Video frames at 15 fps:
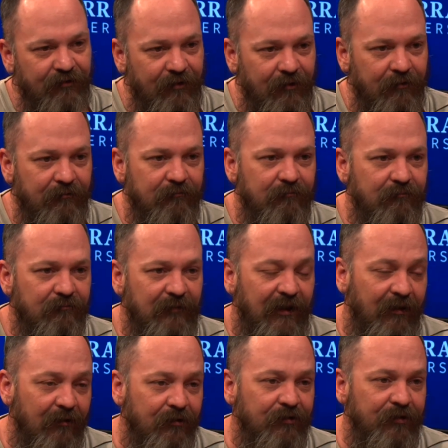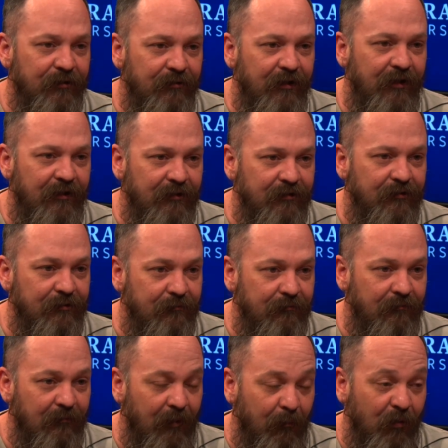So yeah, those two things.
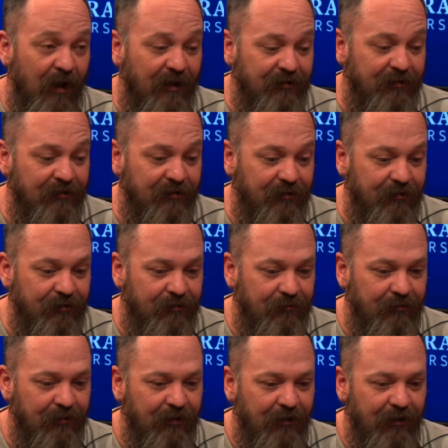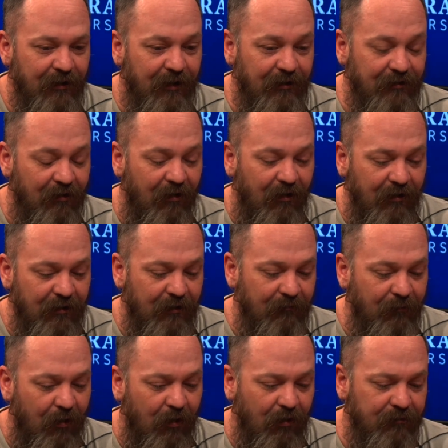The process is long and
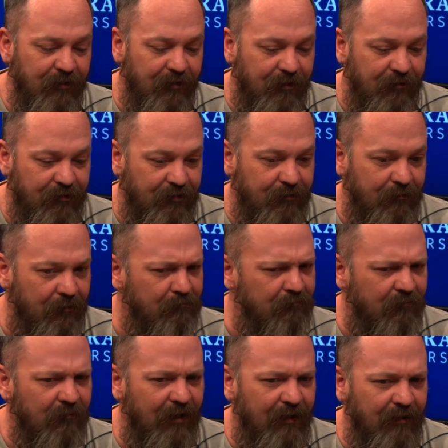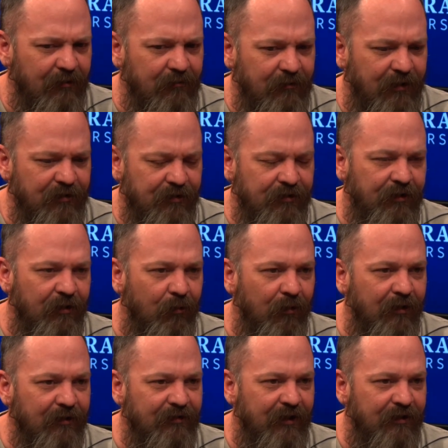involved, and there's a lot of interesting
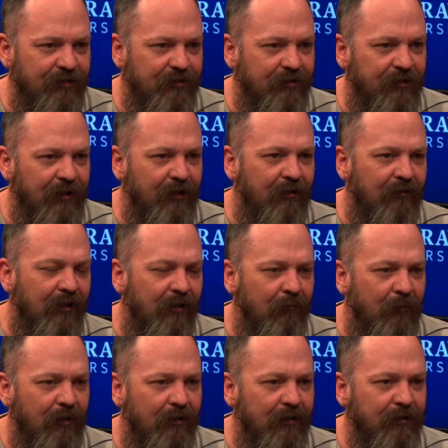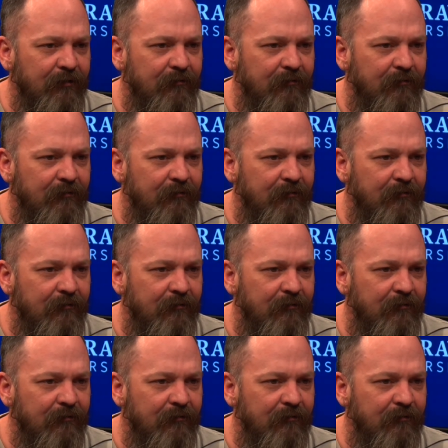organizations in and around Murray.